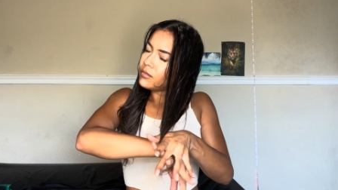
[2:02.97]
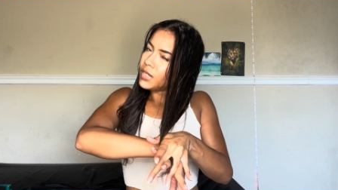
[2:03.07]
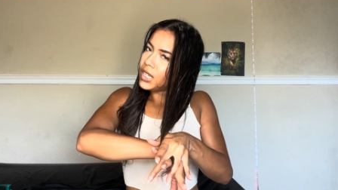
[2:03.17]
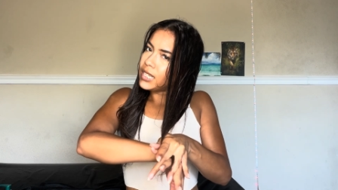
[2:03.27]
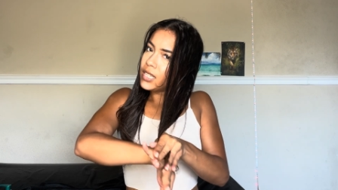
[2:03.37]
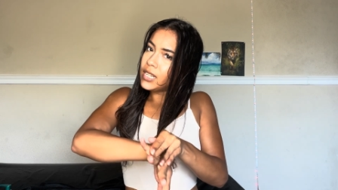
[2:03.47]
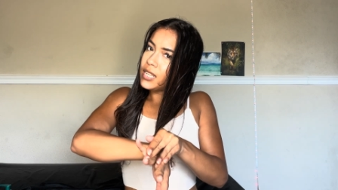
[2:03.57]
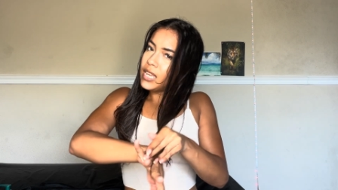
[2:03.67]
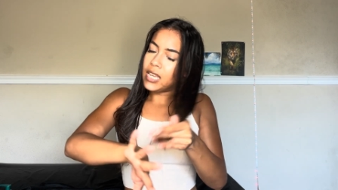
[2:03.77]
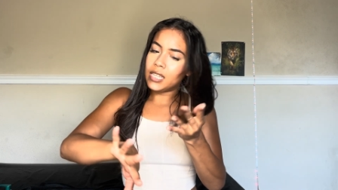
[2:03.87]
I like to take
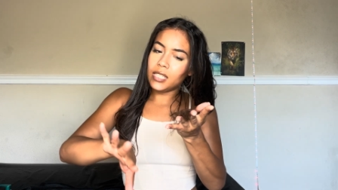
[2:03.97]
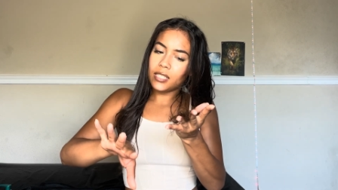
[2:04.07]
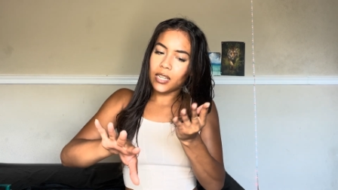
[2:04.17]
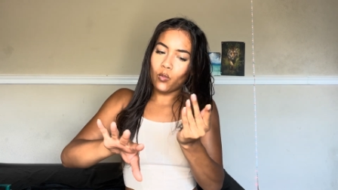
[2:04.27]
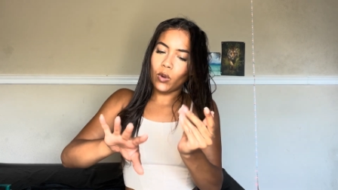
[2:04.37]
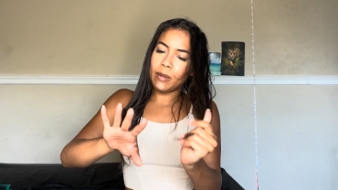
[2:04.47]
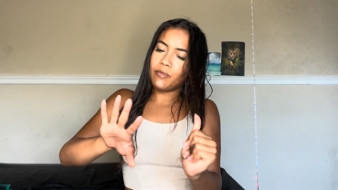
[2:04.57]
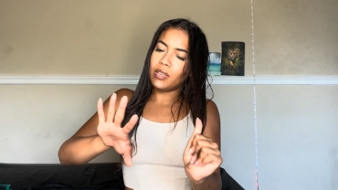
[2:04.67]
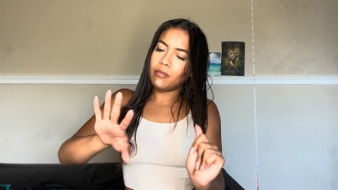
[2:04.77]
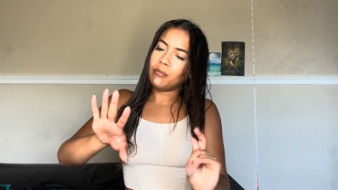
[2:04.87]
the ends and wipe
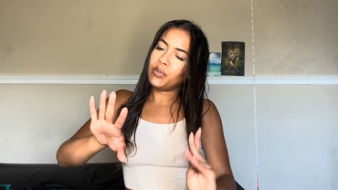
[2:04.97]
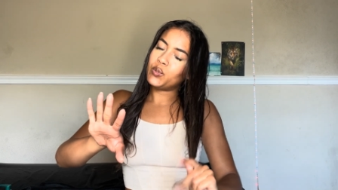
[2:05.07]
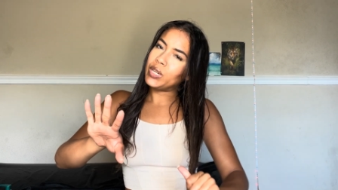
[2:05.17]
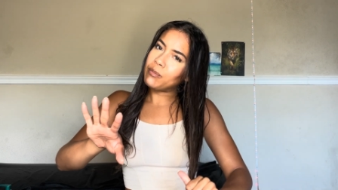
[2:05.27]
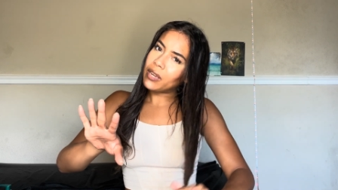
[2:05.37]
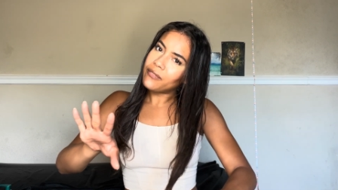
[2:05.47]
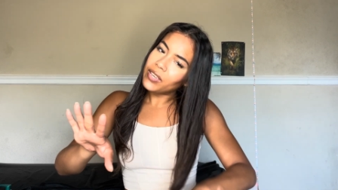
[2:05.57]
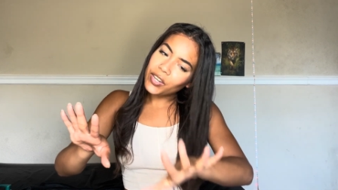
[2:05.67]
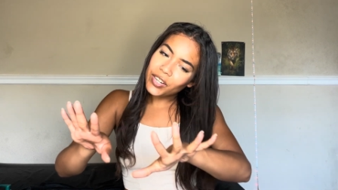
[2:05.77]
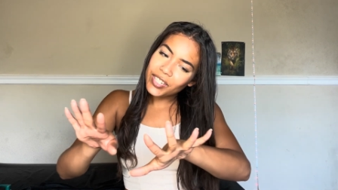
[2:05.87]
them in between my
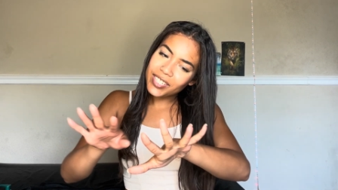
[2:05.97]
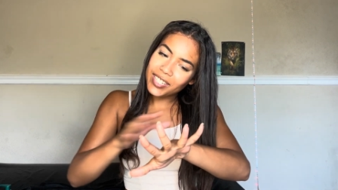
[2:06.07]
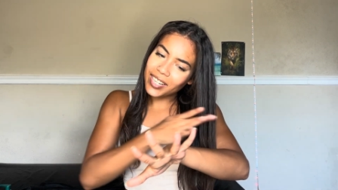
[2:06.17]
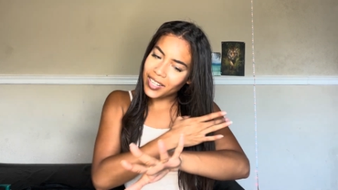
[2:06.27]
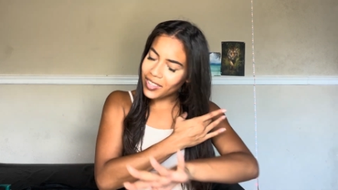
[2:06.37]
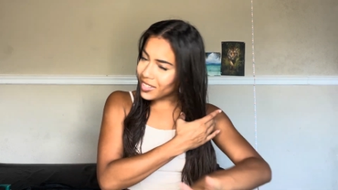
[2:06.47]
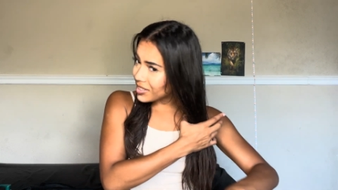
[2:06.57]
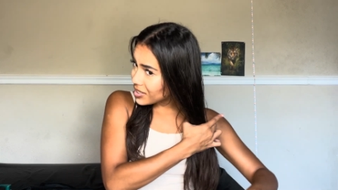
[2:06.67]
fingers to get the